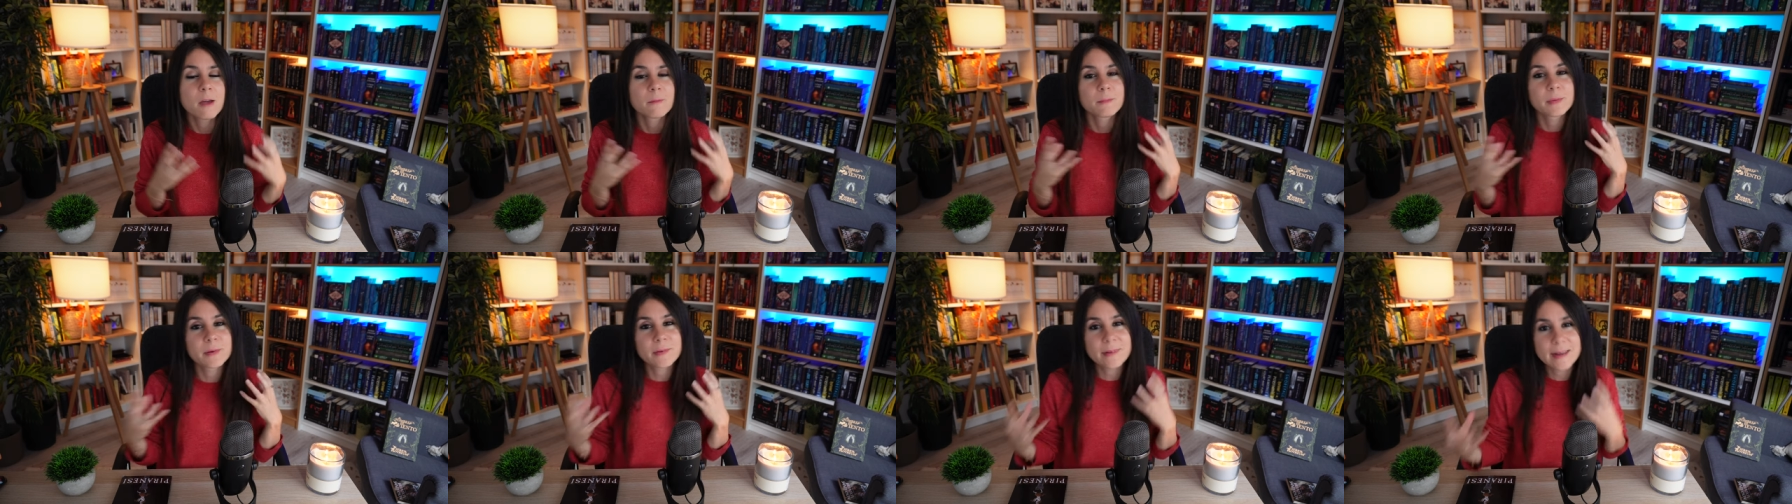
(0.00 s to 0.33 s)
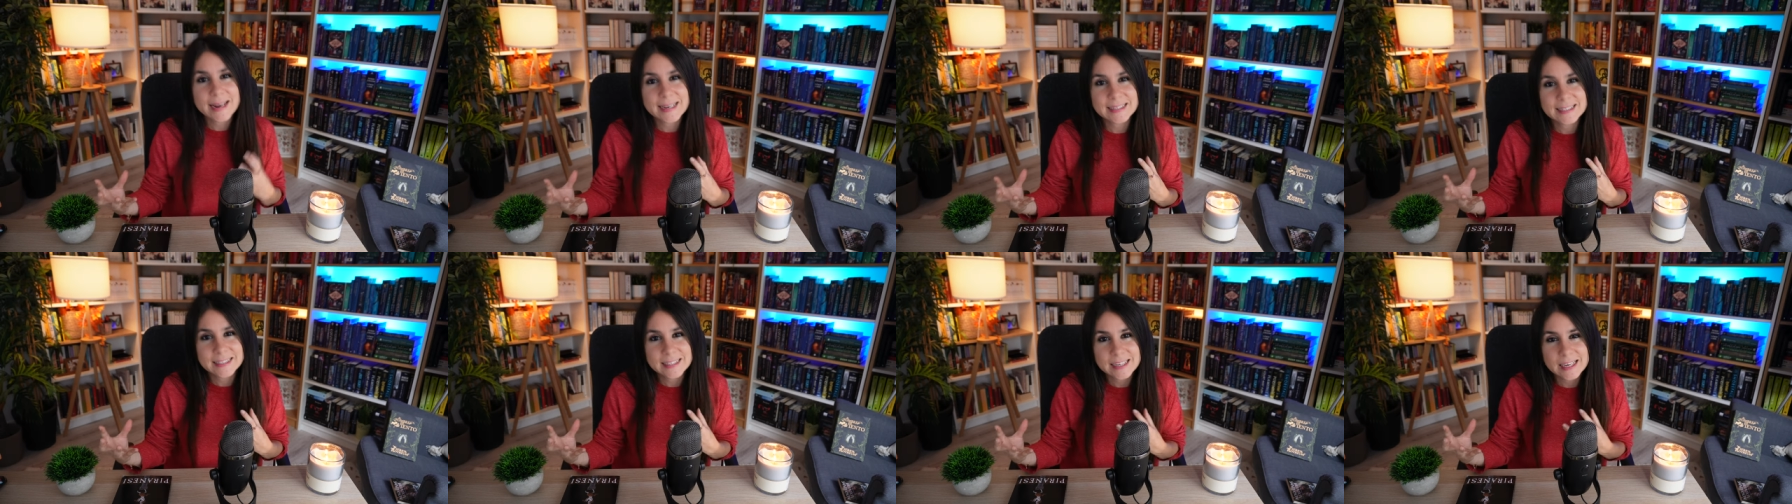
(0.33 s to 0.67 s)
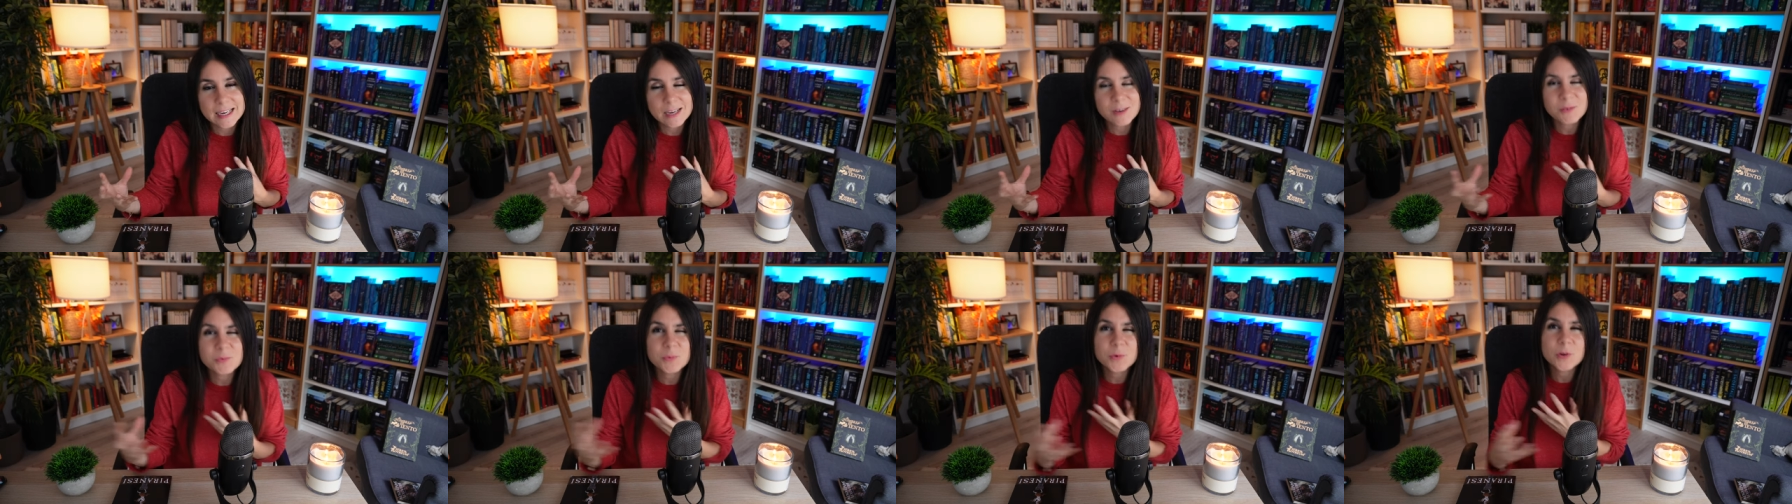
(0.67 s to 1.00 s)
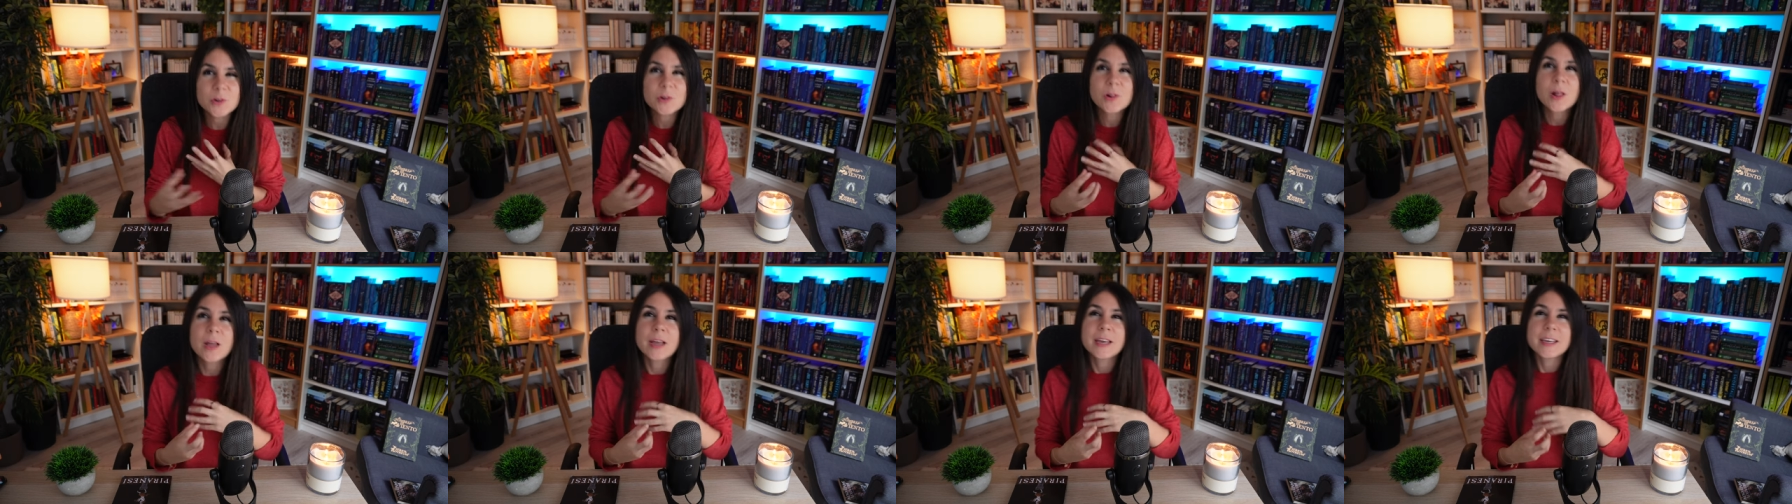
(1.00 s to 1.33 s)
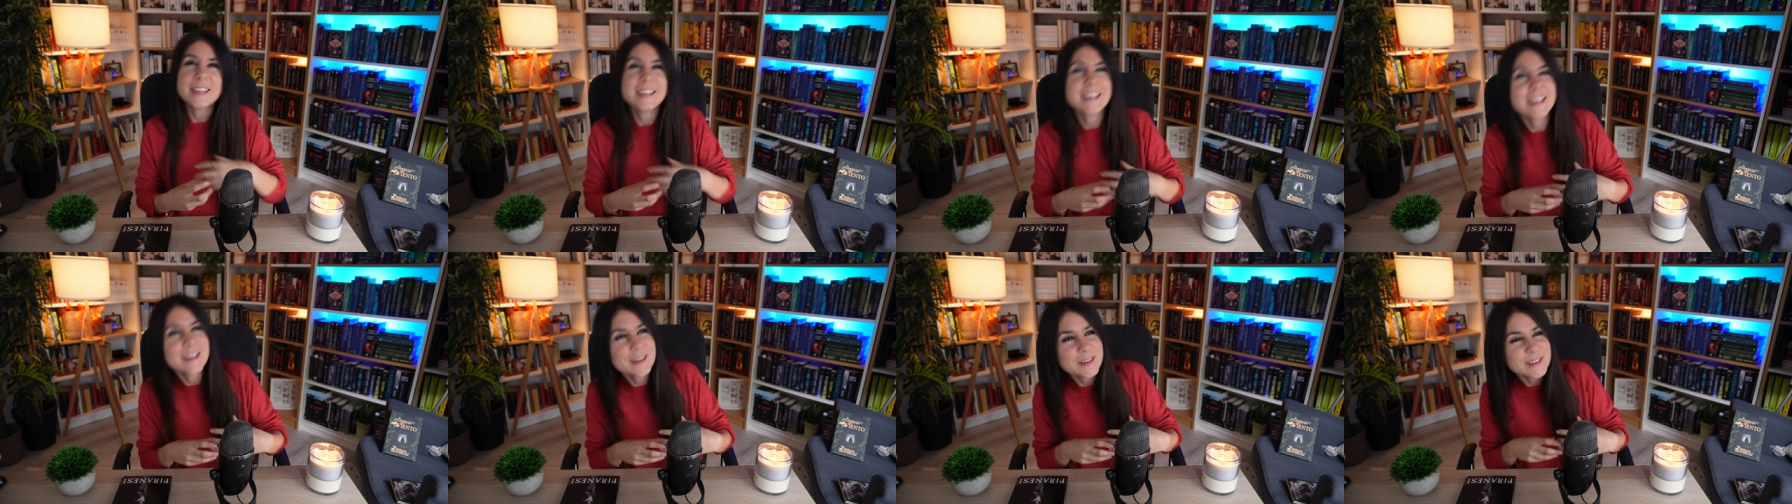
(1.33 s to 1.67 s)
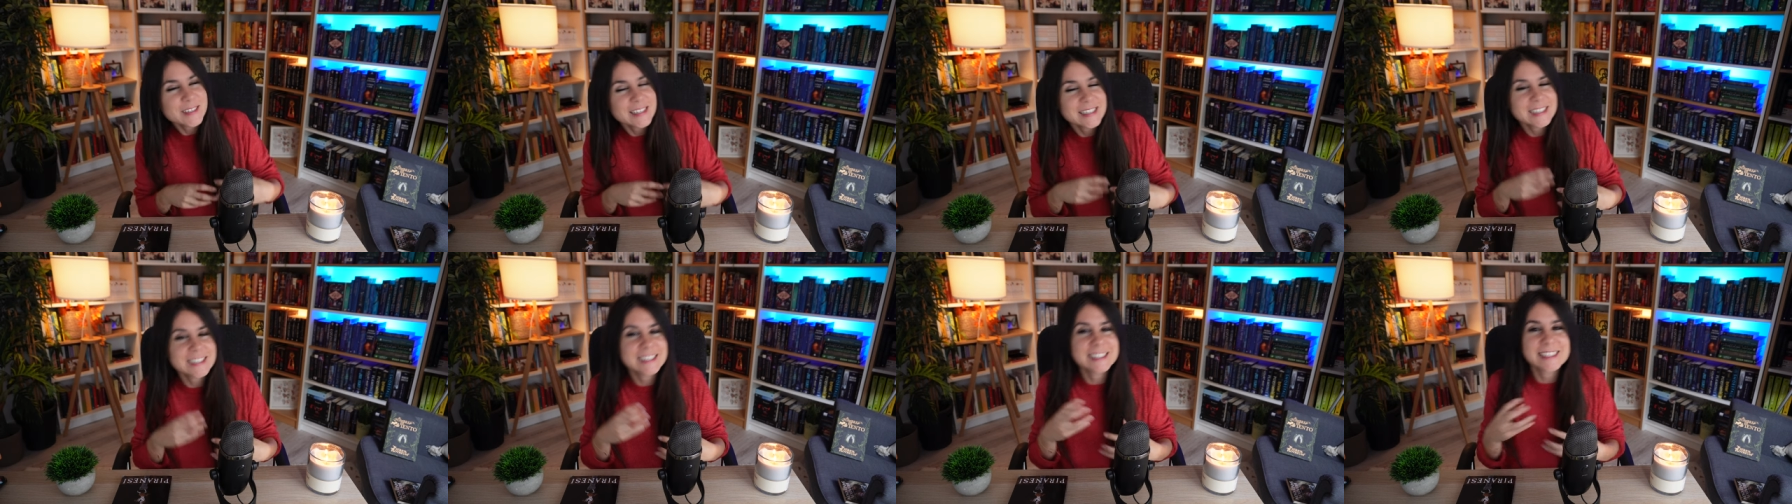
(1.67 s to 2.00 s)
Piranesi will
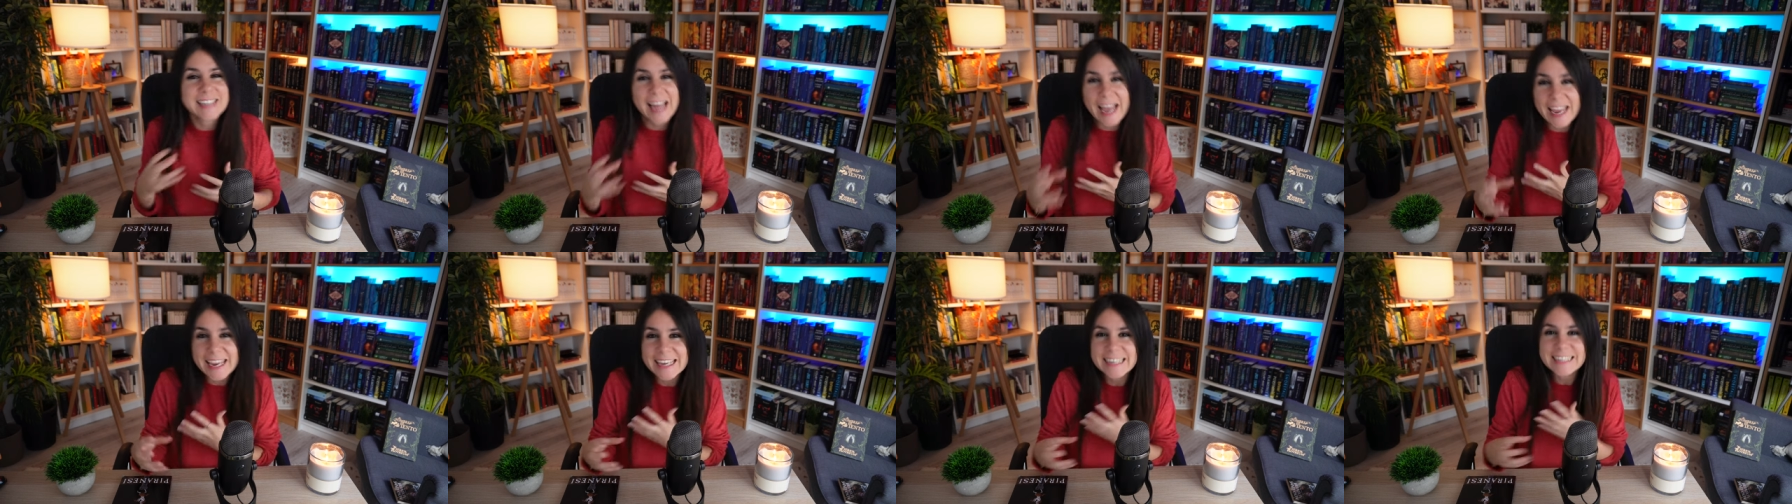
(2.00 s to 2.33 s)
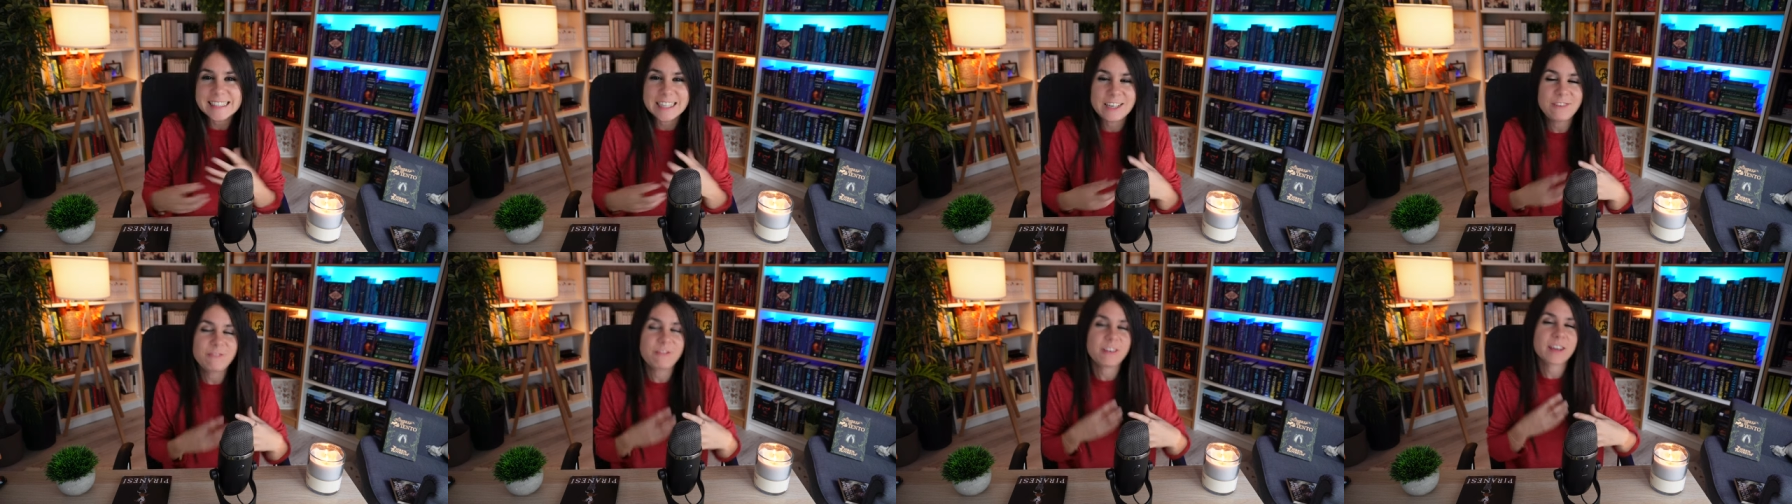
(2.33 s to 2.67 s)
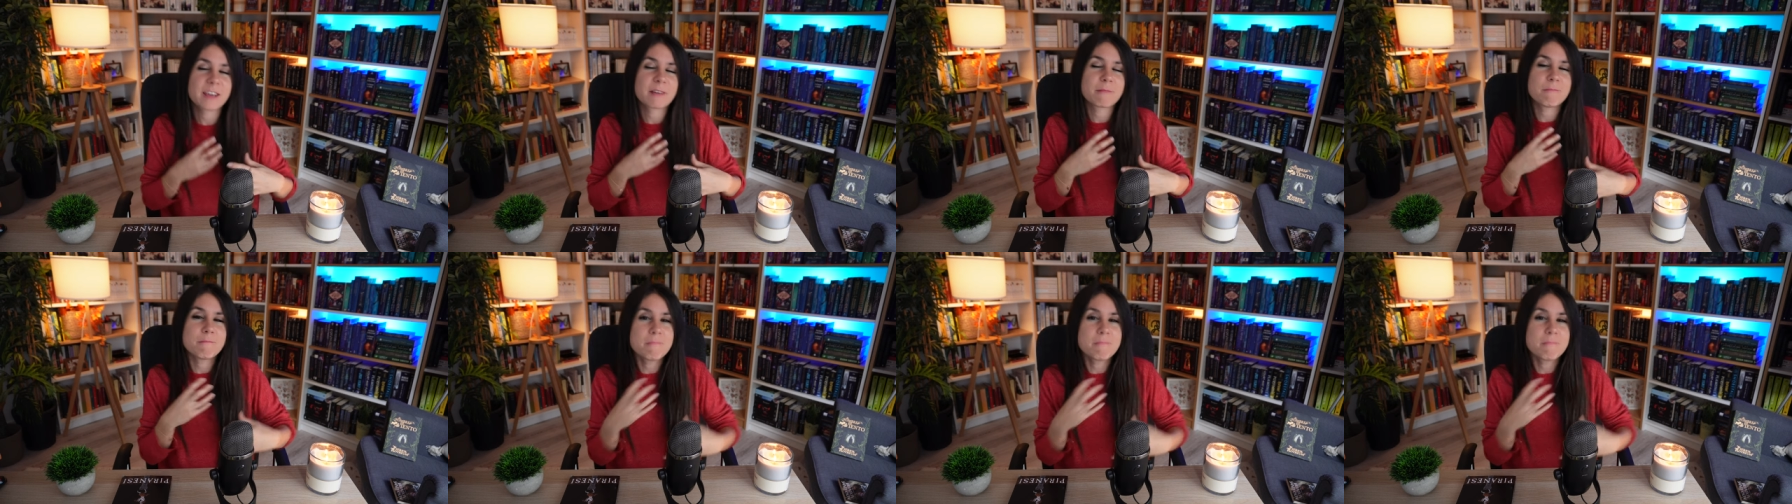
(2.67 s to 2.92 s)
use the scientific